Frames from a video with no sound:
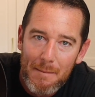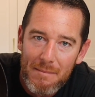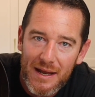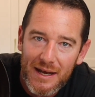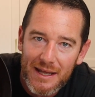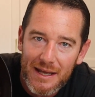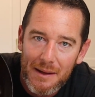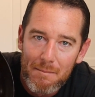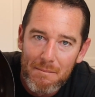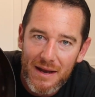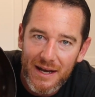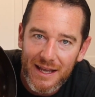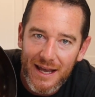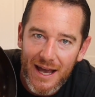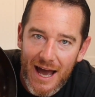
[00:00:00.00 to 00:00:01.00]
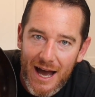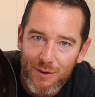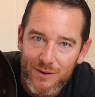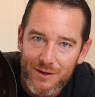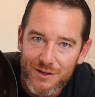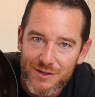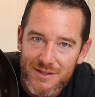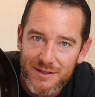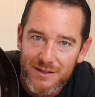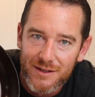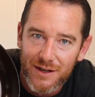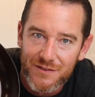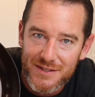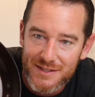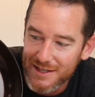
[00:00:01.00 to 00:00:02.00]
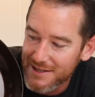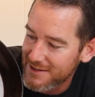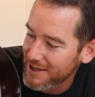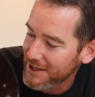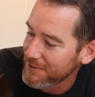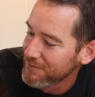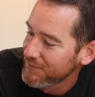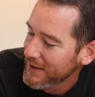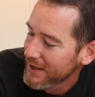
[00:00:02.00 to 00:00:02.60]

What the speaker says: many, many hours of seasoning.